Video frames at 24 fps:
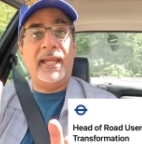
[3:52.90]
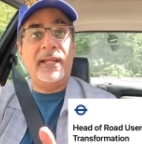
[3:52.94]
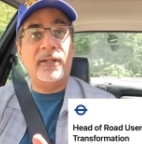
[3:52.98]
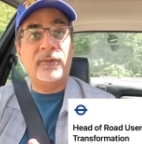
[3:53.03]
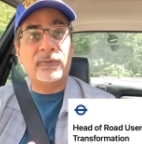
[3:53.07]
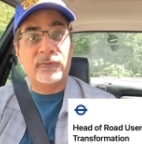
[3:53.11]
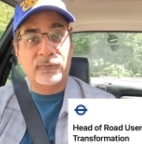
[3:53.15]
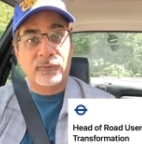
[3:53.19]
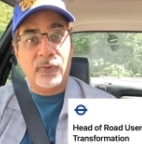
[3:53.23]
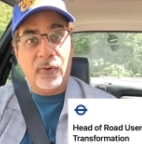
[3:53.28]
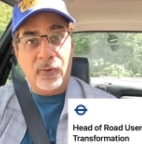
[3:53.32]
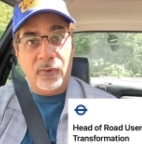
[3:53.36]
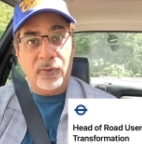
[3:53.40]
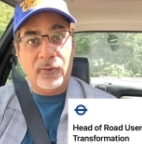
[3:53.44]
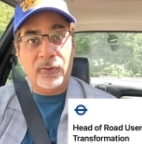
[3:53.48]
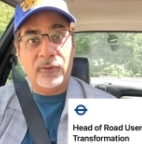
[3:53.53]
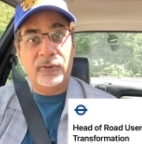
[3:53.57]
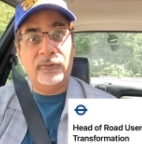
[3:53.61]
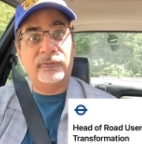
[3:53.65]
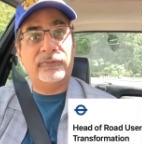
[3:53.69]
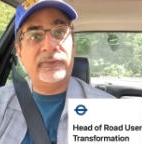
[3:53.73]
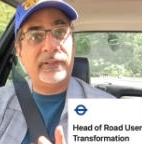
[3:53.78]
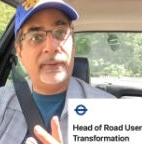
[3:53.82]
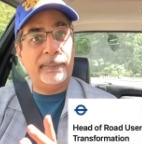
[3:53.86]
a
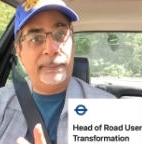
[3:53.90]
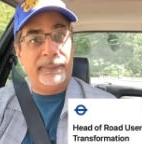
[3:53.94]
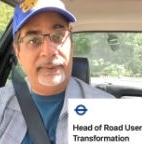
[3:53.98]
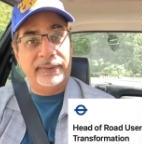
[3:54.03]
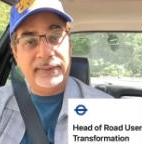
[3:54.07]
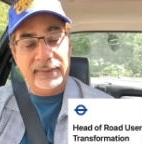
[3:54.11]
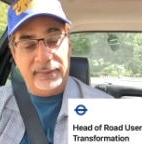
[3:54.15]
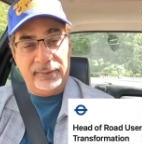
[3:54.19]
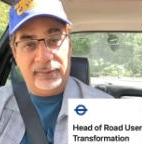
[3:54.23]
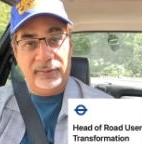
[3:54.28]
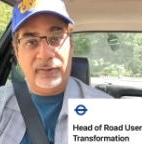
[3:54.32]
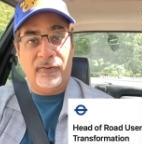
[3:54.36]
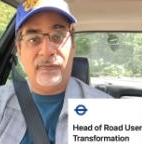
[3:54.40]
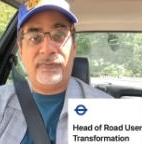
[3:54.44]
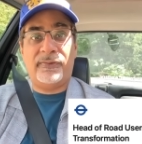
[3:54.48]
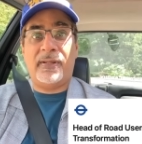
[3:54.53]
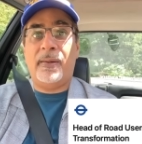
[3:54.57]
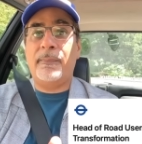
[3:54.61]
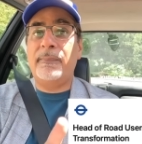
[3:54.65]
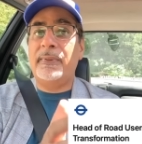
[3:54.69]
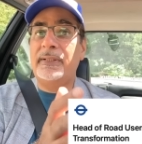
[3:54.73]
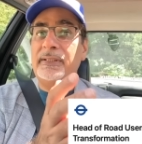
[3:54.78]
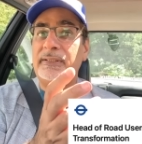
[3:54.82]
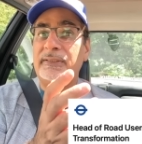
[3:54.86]
role for the position of
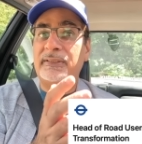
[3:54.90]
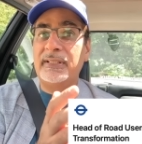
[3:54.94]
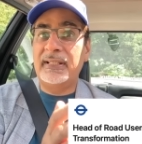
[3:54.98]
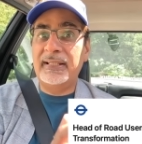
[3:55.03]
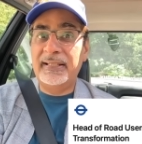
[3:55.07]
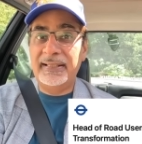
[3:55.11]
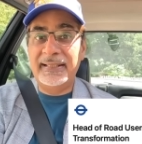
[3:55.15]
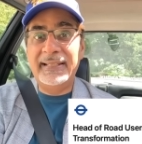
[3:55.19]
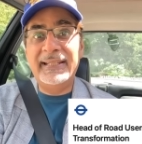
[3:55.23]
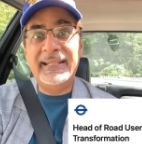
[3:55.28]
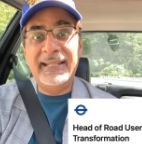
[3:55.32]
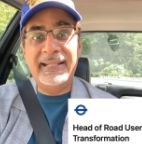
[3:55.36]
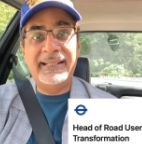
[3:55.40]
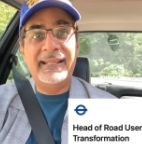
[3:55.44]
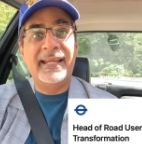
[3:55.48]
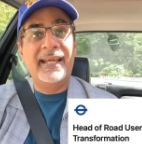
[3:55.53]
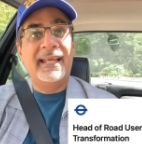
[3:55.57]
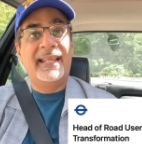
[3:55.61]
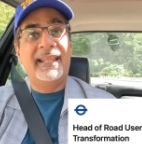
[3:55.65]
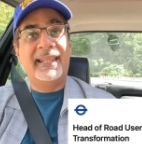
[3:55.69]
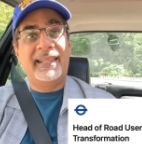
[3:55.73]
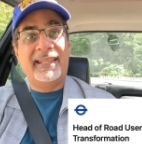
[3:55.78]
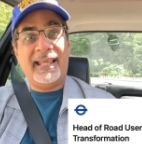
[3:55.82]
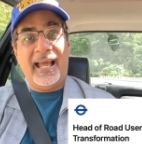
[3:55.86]
somebody to lead
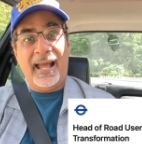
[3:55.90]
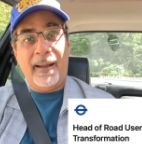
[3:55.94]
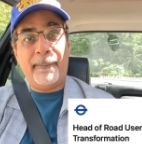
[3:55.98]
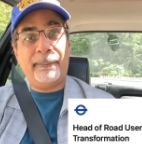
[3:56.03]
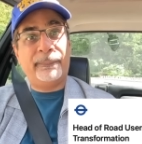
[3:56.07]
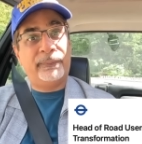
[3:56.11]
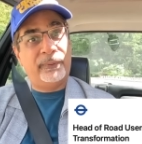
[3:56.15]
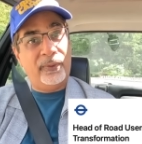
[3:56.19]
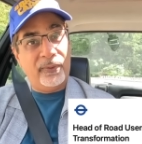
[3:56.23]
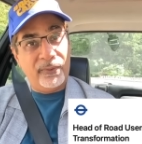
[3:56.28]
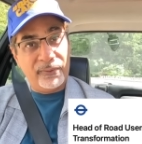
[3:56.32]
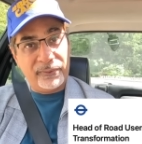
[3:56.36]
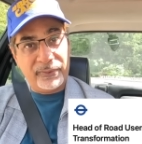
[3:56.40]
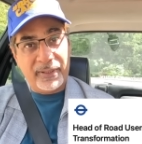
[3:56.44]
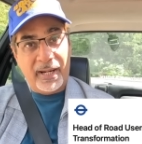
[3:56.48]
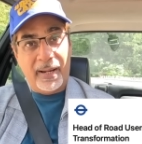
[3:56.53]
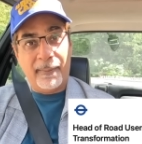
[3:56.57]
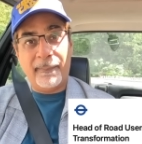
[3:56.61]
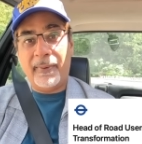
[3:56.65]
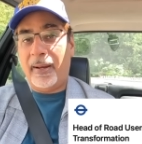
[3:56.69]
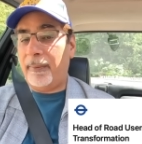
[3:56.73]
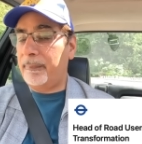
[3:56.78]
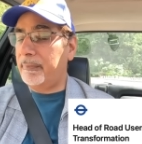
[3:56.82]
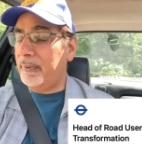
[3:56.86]
that
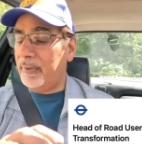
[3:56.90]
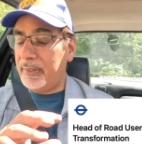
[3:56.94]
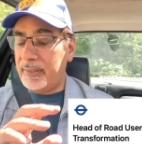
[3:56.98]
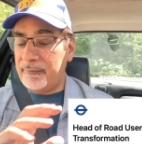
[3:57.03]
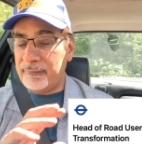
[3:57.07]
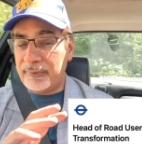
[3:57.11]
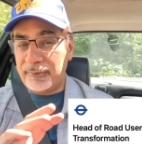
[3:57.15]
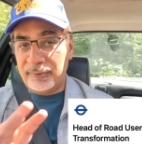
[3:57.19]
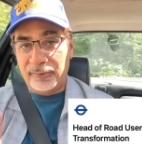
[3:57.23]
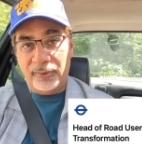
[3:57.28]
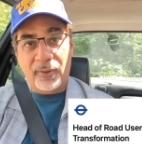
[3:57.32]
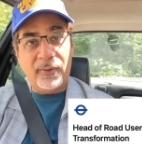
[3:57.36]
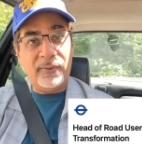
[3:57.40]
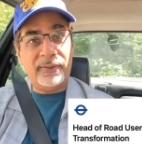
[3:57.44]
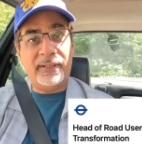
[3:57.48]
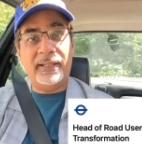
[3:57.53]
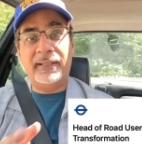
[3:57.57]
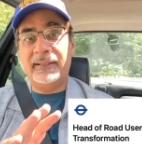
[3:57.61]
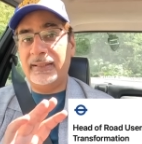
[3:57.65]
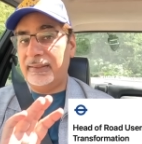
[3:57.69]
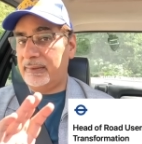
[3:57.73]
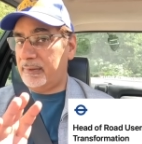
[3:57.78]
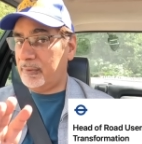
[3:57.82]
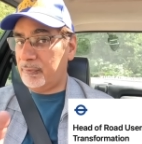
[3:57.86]
program. I'm not even
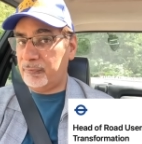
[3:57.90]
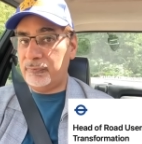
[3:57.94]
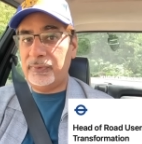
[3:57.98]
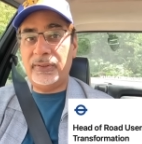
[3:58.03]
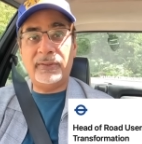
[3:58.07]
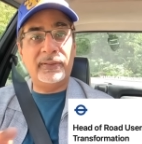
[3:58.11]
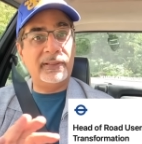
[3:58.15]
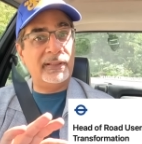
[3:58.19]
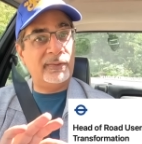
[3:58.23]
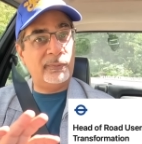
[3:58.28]
joking. This is real.